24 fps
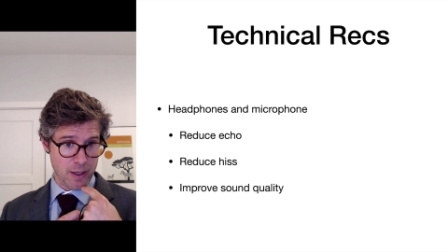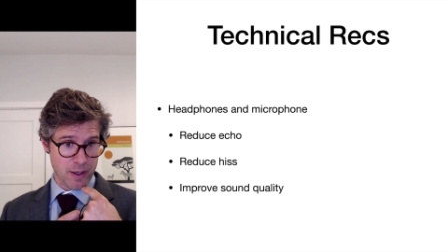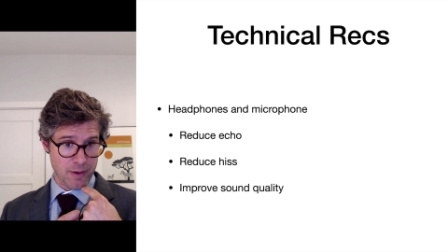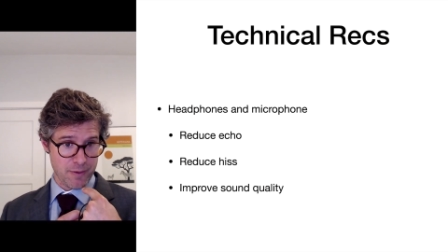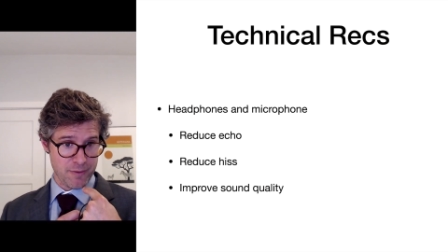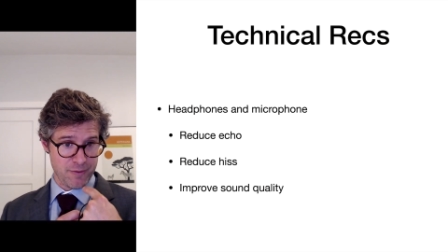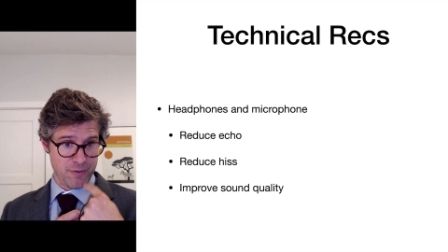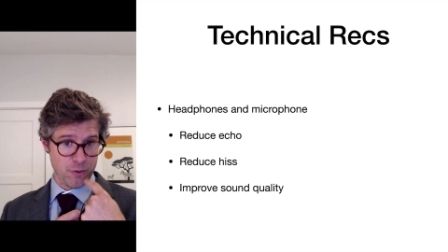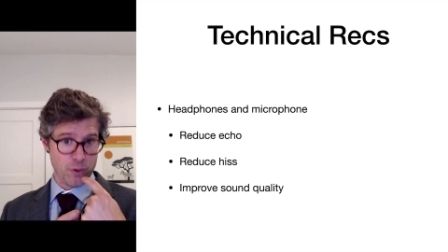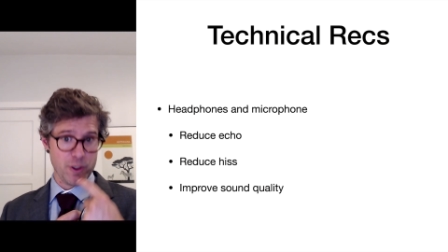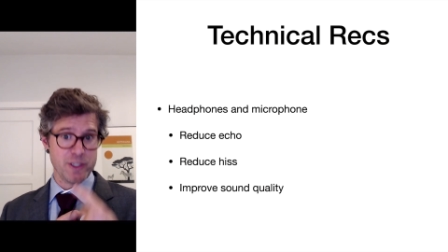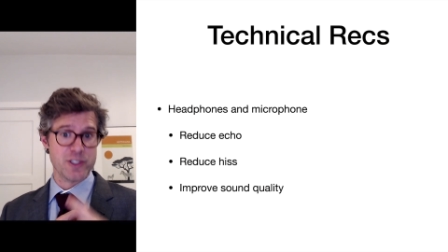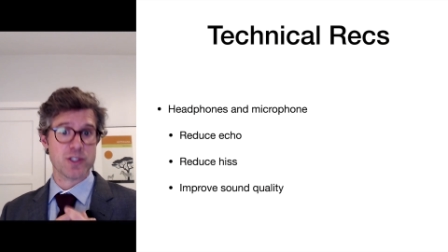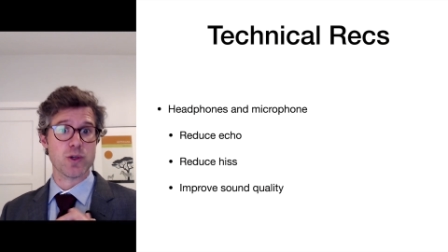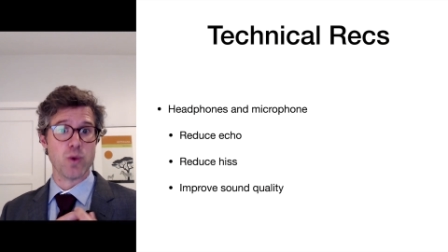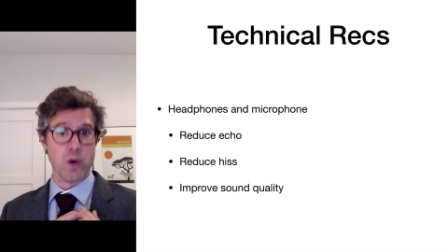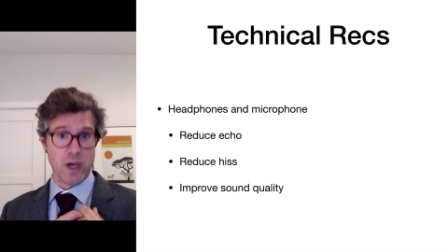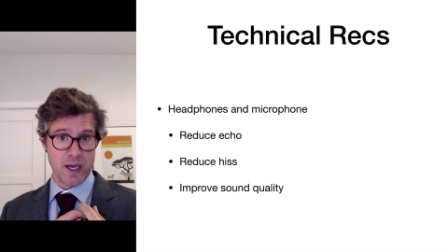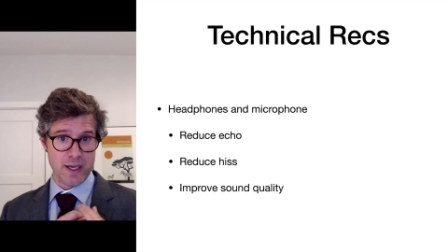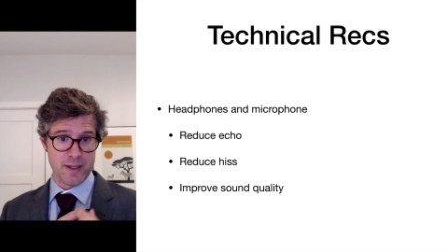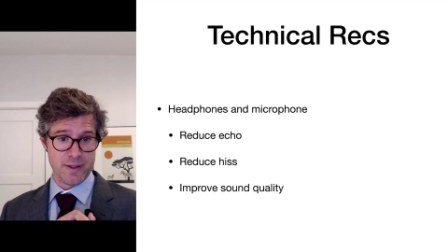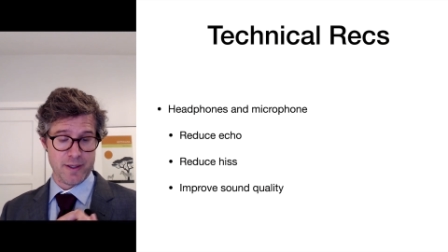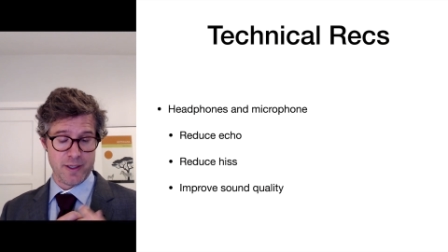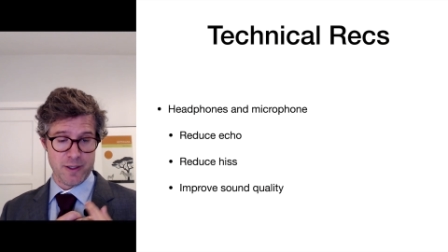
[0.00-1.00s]
voice
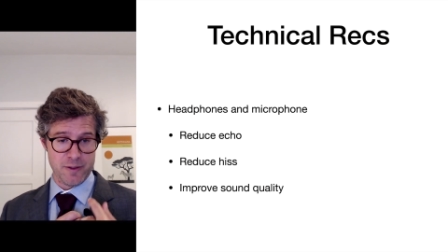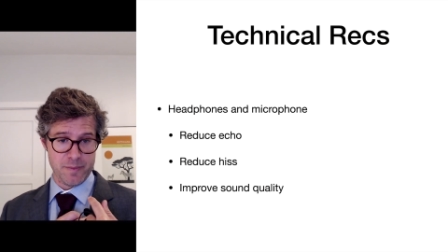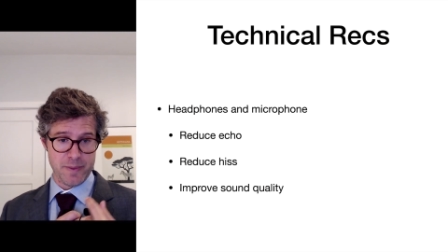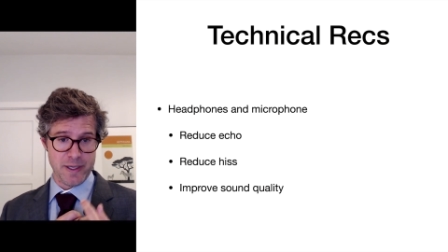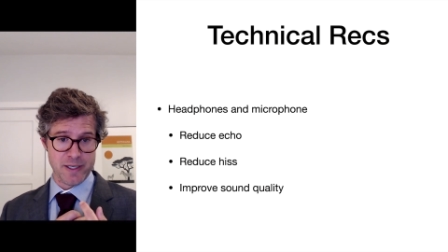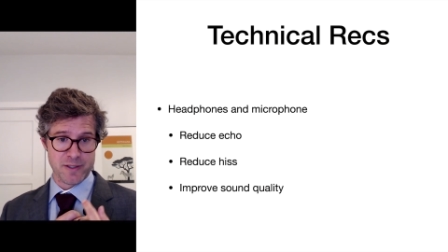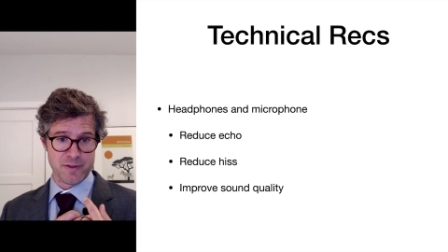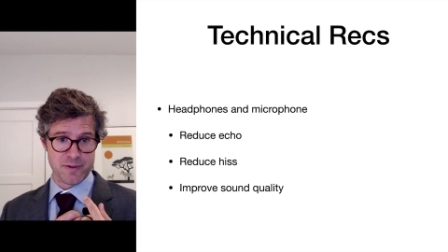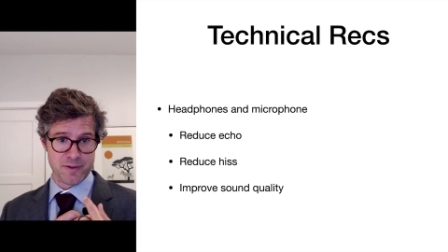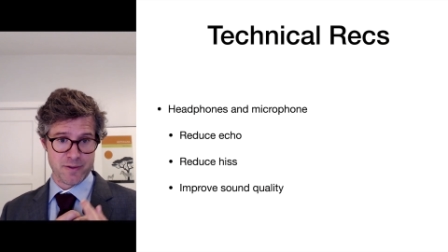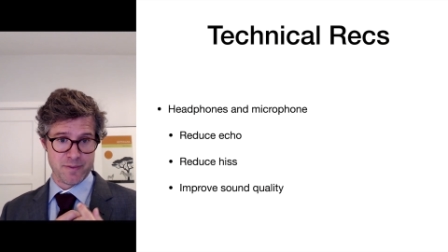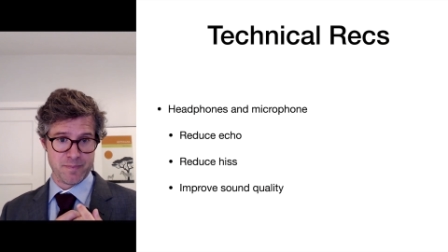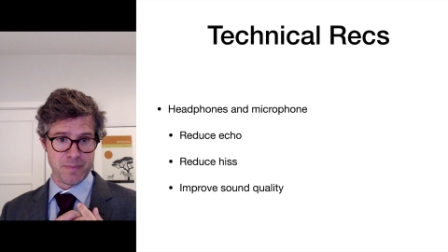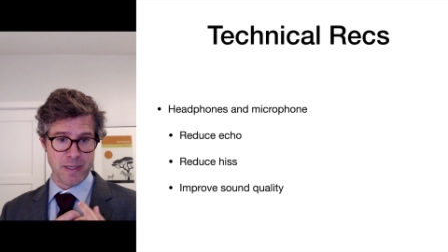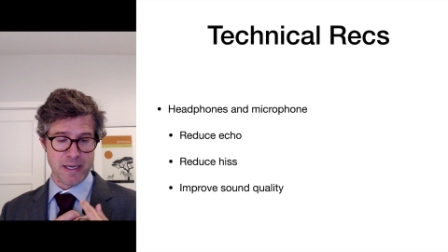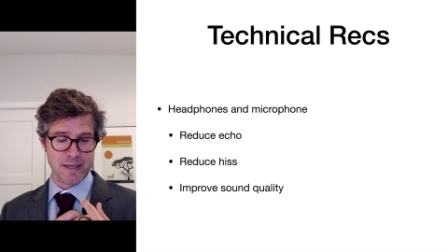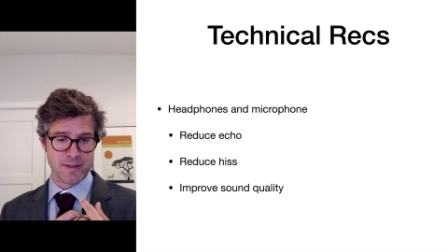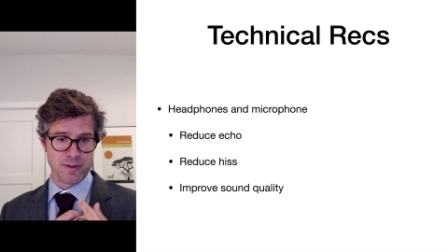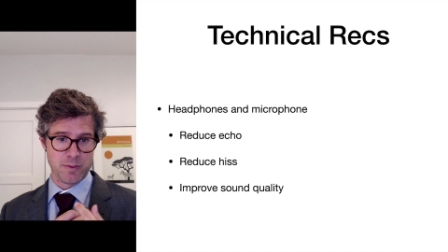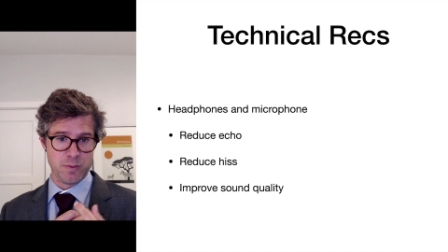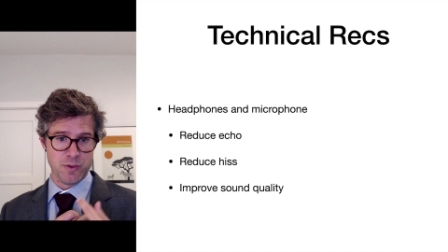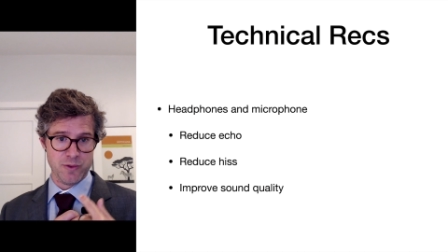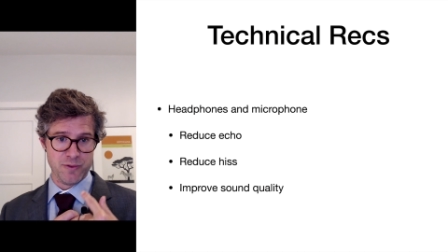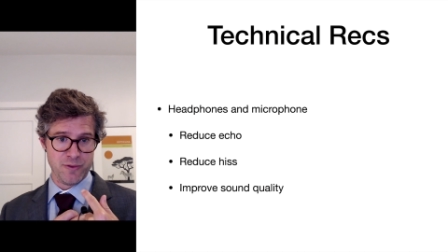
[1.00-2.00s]
quality, the best
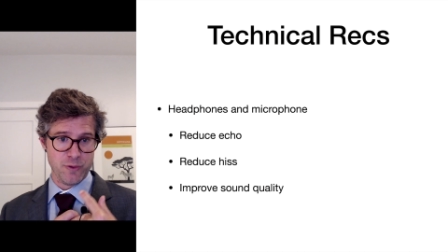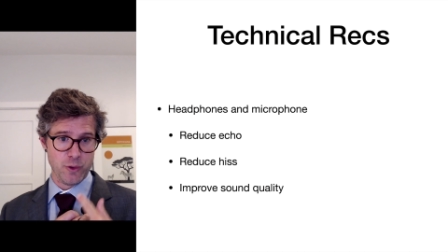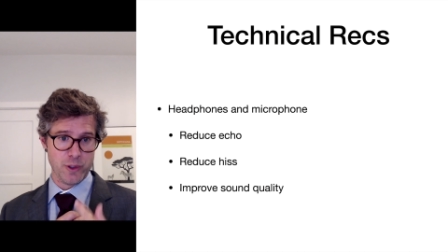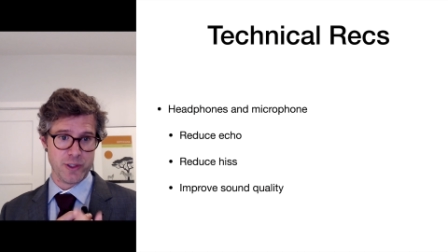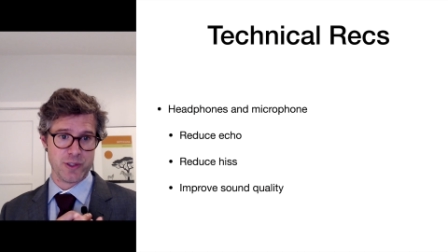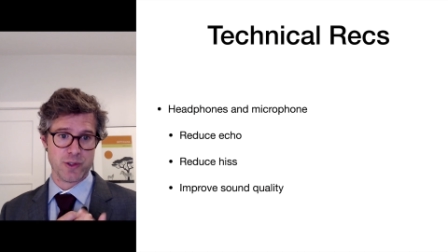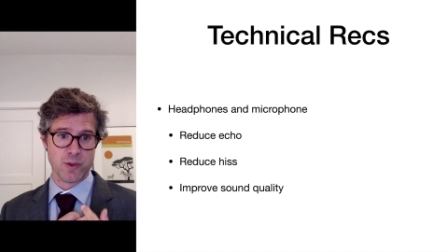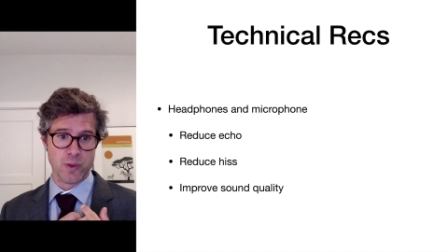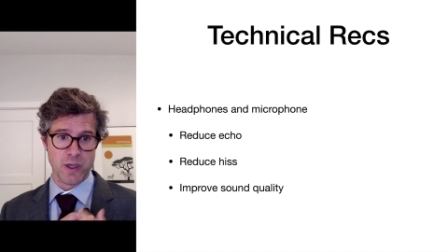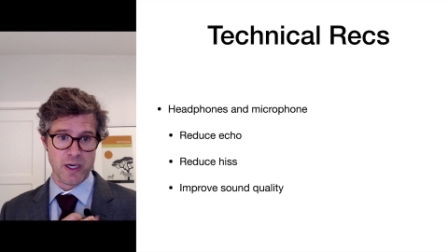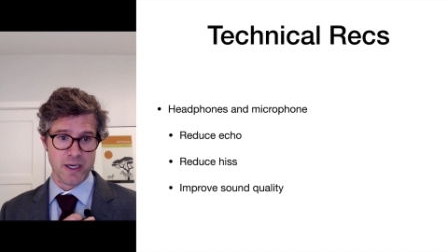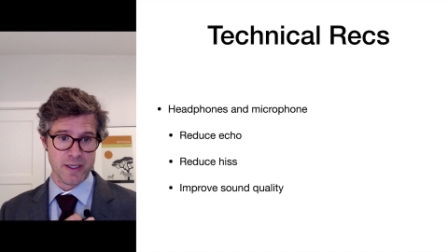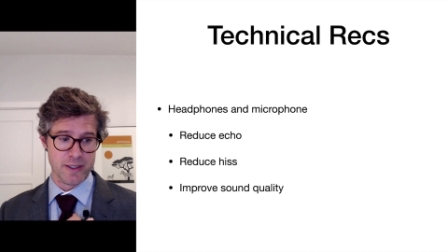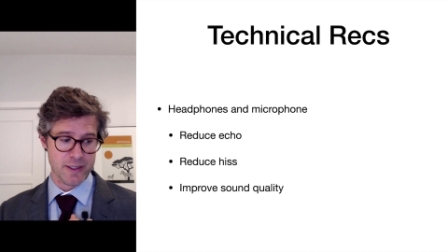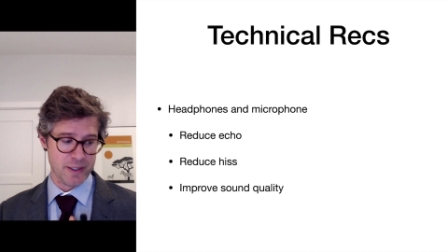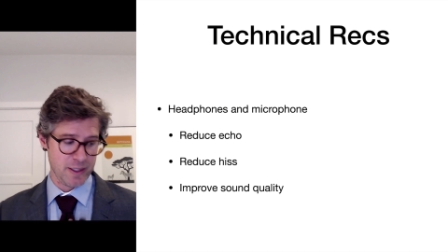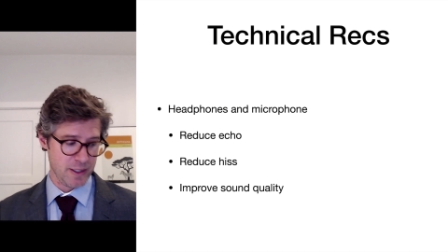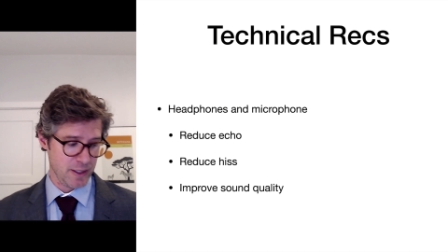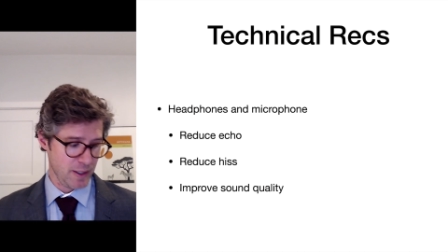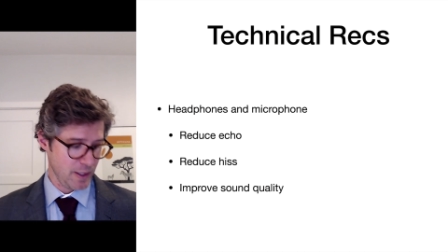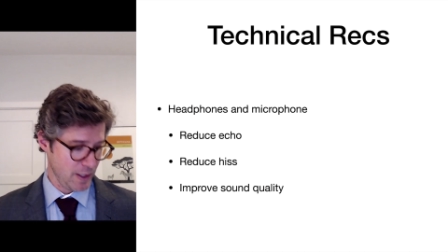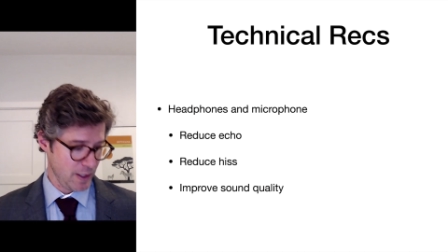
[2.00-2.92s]
possible voice quality.